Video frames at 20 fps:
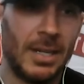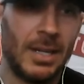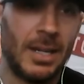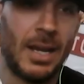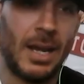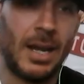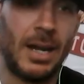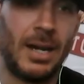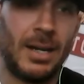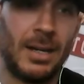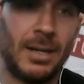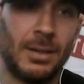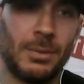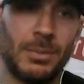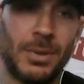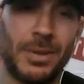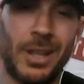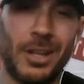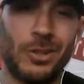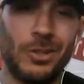Okay.
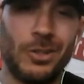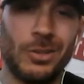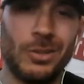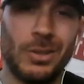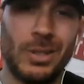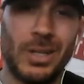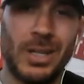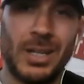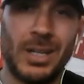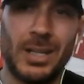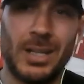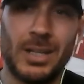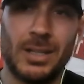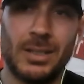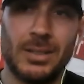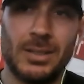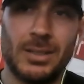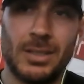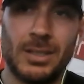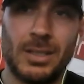And then you do
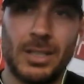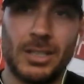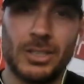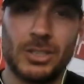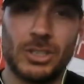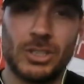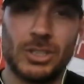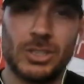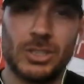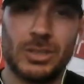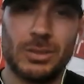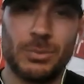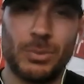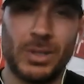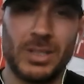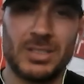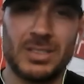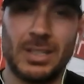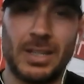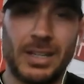a
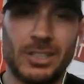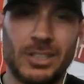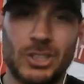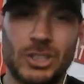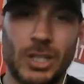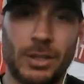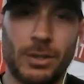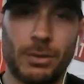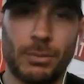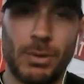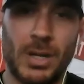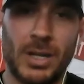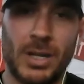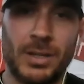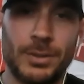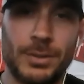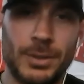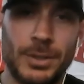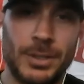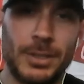shuttle
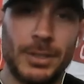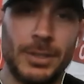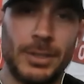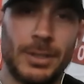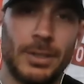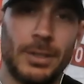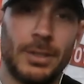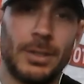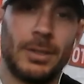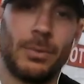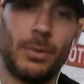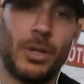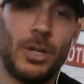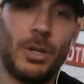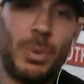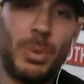run, where